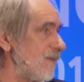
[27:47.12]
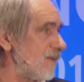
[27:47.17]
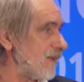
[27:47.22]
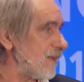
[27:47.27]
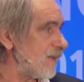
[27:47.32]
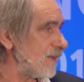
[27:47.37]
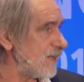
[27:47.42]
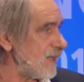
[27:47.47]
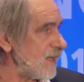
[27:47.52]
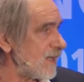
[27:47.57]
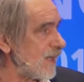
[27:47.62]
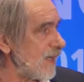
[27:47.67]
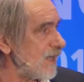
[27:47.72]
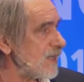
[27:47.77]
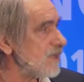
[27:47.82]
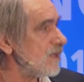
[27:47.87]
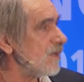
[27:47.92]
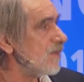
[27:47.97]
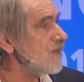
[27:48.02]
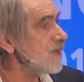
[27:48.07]
of
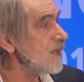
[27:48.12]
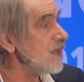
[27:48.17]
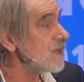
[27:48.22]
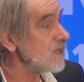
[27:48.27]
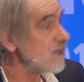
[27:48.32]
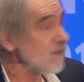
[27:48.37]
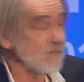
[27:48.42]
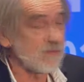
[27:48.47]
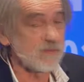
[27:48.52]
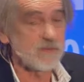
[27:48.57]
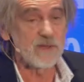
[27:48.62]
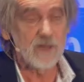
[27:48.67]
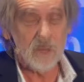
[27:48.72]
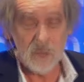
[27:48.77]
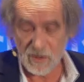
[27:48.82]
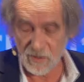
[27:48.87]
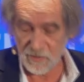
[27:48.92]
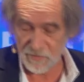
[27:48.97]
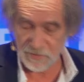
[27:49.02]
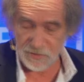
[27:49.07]
decades of years of,
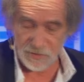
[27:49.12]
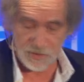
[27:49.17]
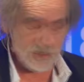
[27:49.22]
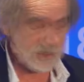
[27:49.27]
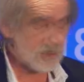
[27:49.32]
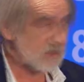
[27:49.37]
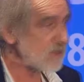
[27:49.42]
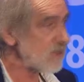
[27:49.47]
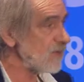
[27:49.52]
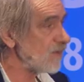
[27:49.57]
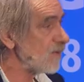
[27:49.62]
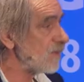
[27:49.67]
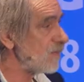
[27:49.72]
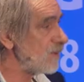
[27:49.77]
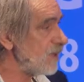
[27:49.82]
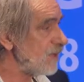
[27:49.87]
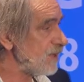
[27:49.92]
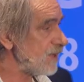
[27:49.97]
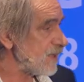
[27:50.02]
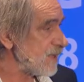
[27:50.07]
of good use of
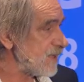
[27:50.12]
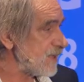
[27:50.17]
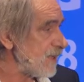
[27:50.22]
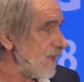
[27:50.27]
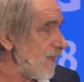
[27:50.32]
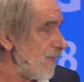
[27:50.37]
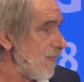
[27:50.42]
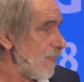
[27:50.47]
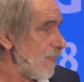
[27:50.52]
computers.